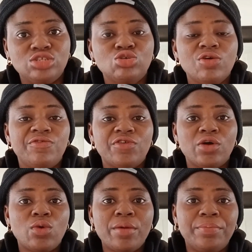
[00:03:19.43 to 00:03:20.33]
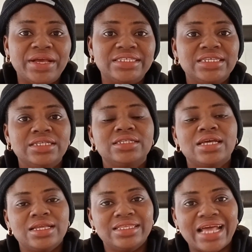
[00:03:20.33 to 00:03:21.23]
So for one person,
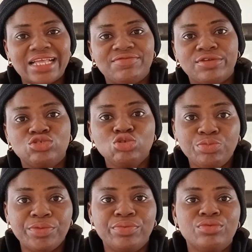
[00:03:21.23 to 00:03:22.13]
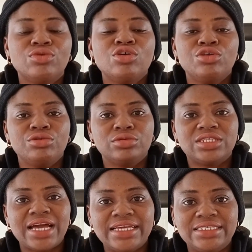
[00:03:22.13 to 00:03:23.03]
that for two people you
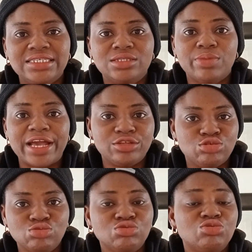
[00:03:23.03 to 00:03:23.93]
times it by two.